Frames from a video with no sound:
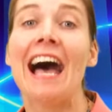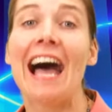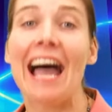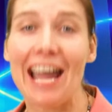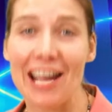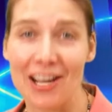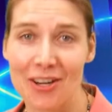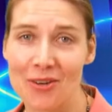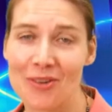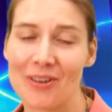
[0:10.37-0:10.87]

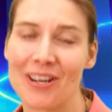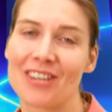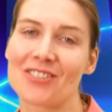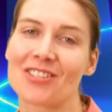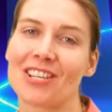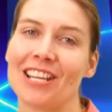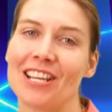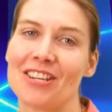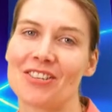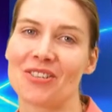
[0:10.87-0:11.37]
And
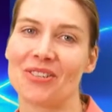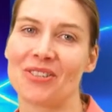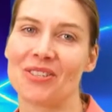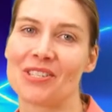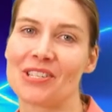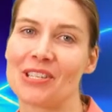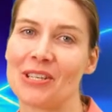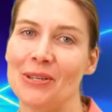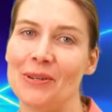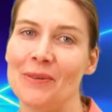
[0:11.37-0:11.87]
congratulations
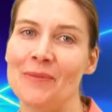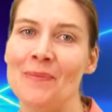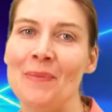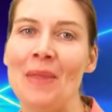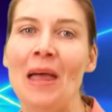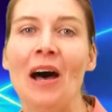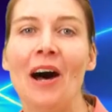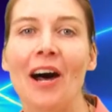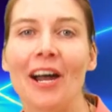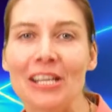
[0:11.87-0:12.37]
too.
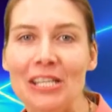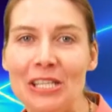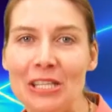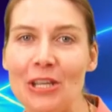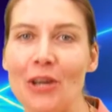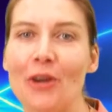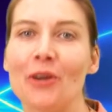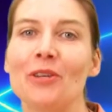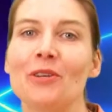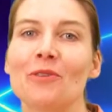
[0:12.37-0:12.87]
I
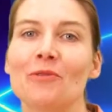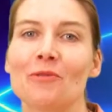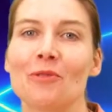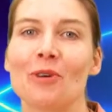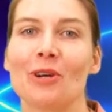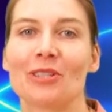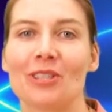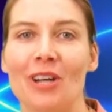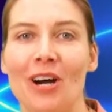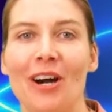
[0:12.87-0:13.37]
know you've
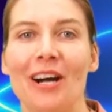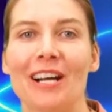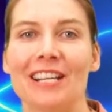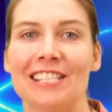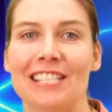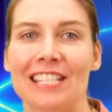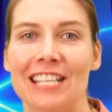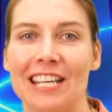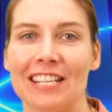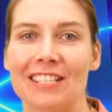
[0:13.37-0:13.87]
worked hard
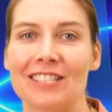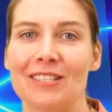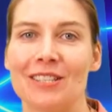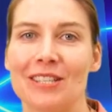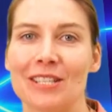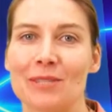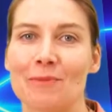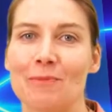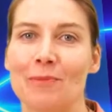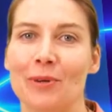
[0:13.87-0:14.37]
to get to
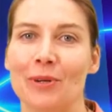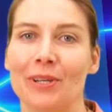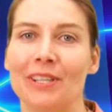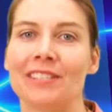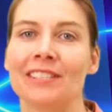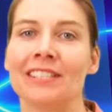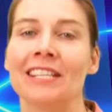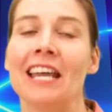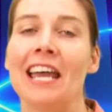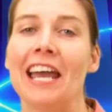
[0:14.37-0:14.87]
this point